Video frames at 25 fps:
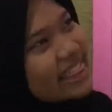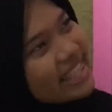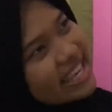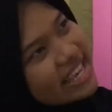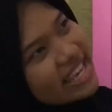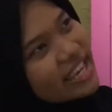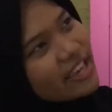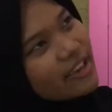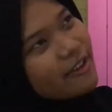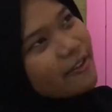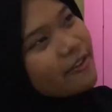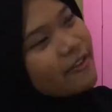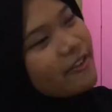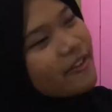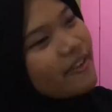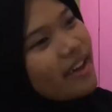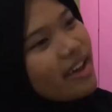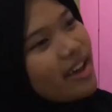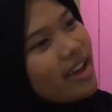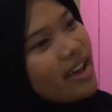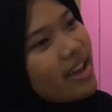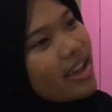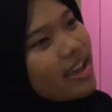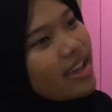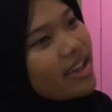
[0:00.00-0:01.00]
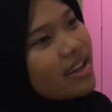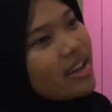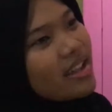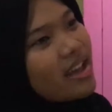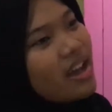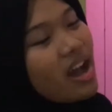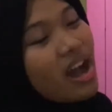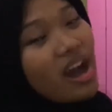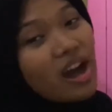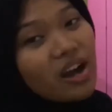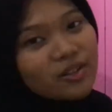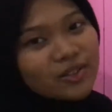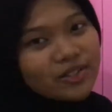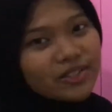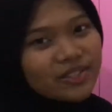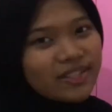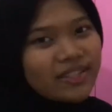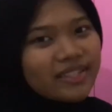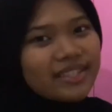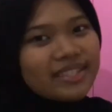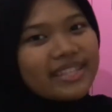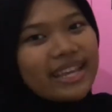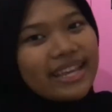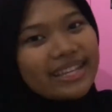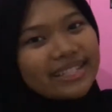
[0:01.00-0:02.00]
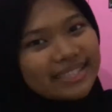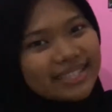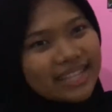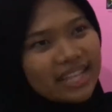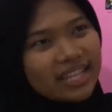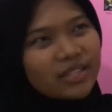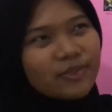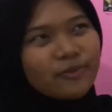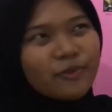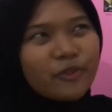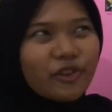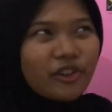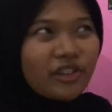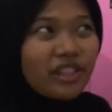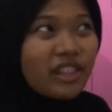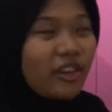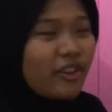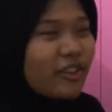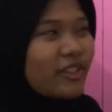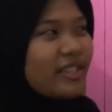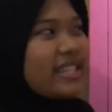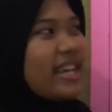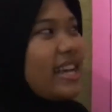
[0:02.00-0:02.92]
live in Houston, Texas for a long